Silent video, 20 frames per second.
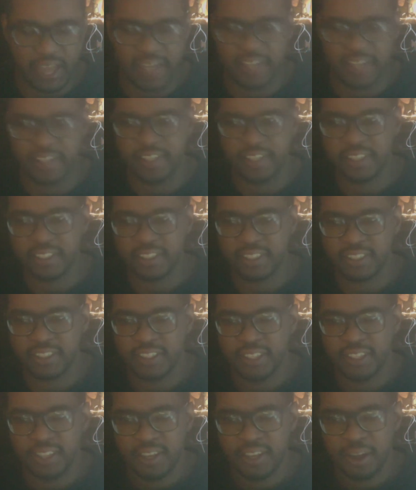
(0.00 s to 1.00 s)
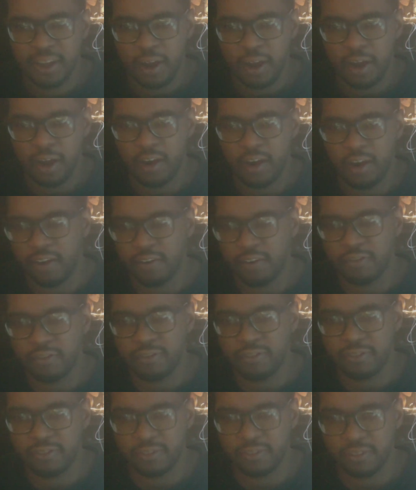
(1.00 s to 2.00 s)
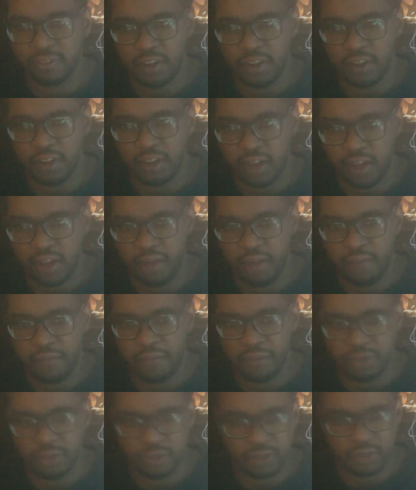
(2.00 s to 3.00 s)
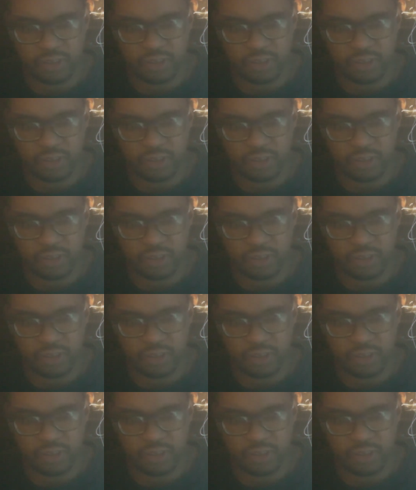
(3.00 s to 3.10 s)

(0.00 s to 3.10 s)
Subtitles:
of the Jujutsu Kaisen character. He was acting like